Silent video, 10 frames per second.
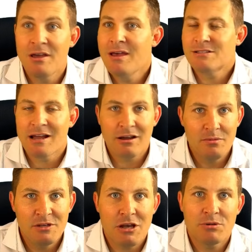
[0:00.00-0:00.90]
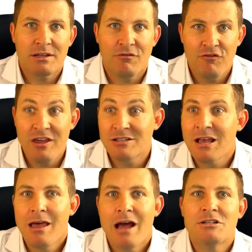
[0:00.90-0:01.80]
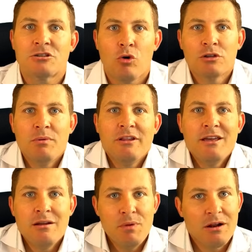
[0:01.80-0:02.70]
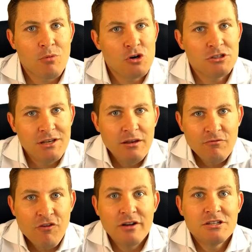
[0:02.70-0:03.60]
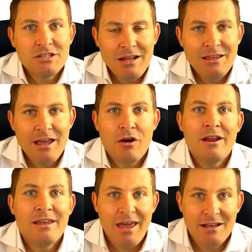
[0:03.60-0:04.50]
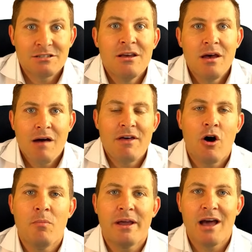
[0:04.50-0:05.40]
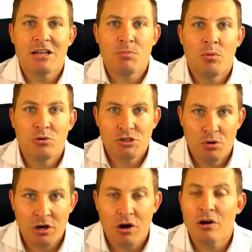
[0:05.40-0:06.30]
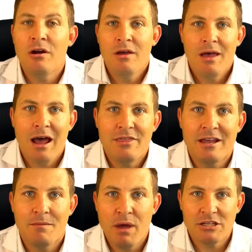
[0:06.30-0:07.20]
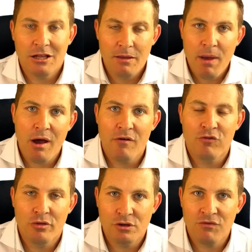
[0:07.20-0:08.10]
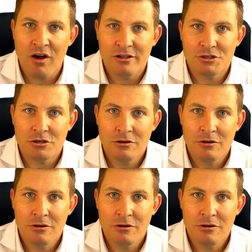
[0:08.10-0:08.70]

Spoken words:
It's not going to be subject to fees, and just ultimately going to be an emergency fund sitting there in case of that oh my gosh moment was to occur, and they could basically pay off for those funds.